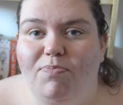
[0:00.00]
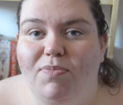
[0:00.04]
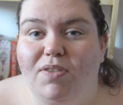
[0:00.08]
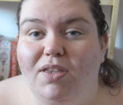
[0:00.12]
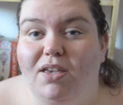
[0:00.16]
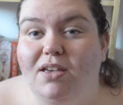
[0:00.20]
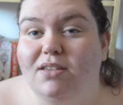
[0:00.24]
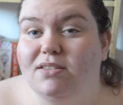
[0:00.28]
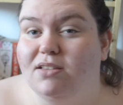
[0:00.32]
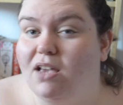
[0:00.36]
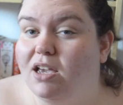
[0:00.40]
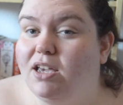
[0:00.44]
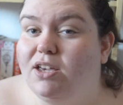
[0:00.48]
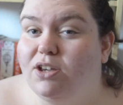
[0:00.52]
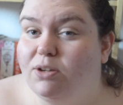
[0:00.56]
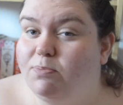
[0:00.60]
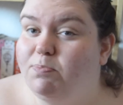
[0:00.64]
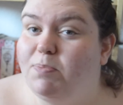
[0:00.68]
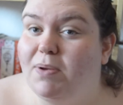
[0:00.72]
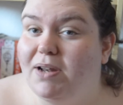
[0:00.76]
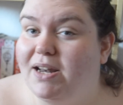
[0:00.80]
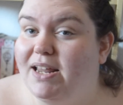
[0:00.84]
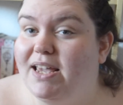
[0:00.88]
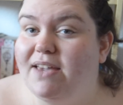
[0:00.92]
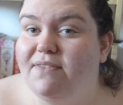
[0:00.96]
Because I could
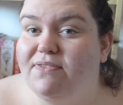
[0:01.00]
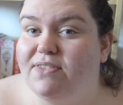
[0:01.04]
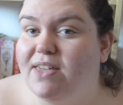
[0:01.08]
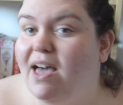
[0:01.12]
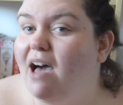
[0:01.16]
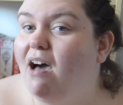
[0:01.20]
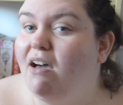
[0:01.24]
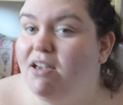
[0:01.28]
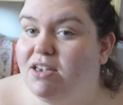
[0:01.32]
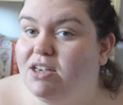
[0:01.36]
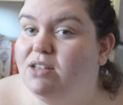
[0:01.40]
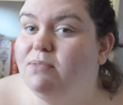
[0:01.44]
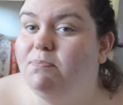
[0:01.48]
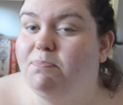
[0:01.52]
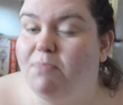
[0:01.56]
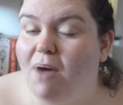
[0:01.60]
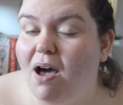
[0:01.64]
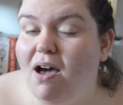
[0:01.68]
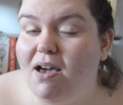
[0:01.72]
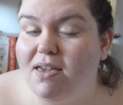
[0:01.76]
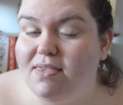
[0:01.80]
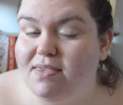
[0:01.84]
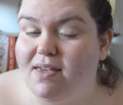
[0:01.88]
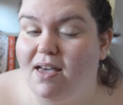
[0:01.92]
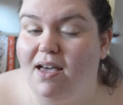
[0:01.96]
believe that. I could
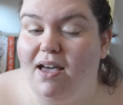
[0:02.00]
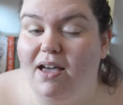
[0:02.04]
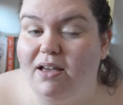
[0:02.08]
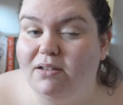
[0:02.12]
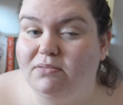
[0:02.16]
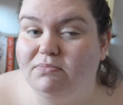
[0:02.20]
buy that.